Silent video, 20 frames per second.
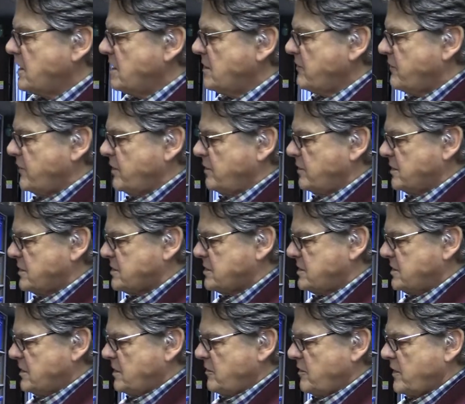influenced,
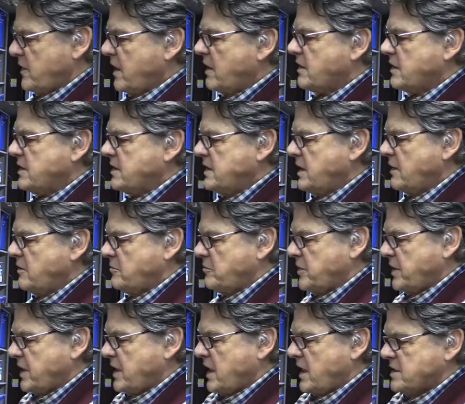without a doubt,
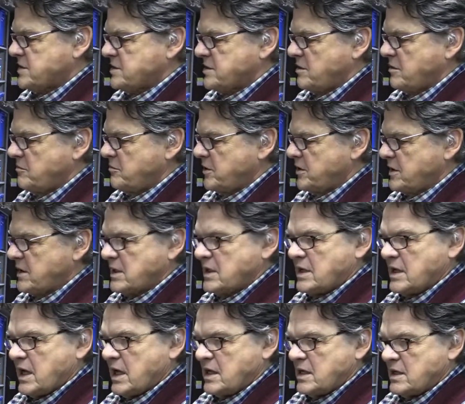Picasso,
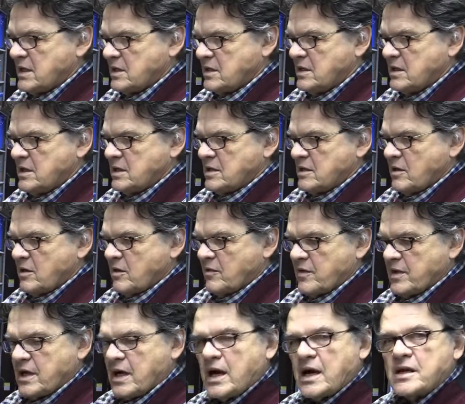Modigliani, and
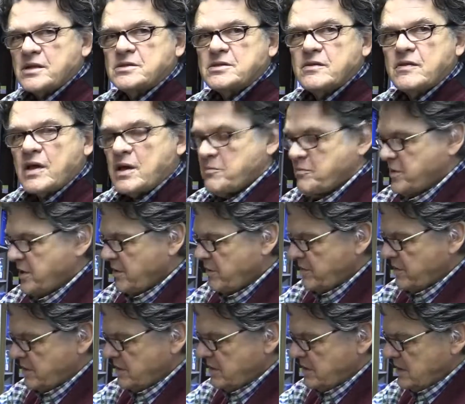the artists of that
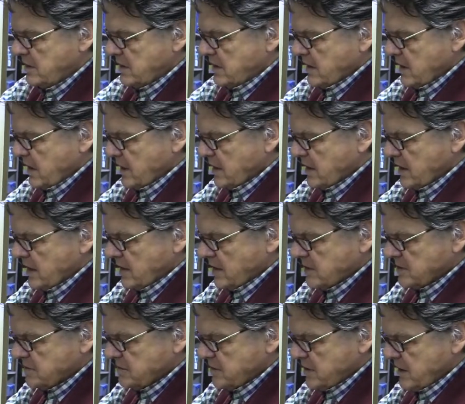period. Again,
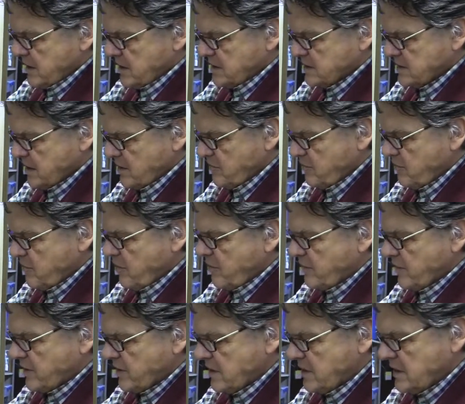this one has a
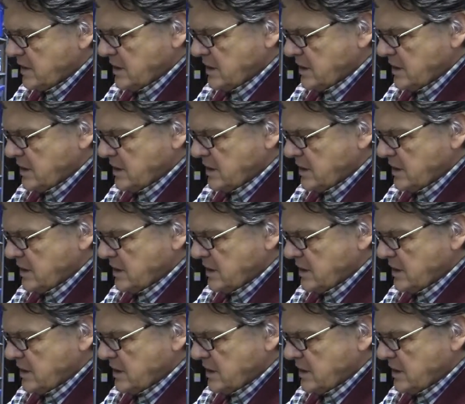woven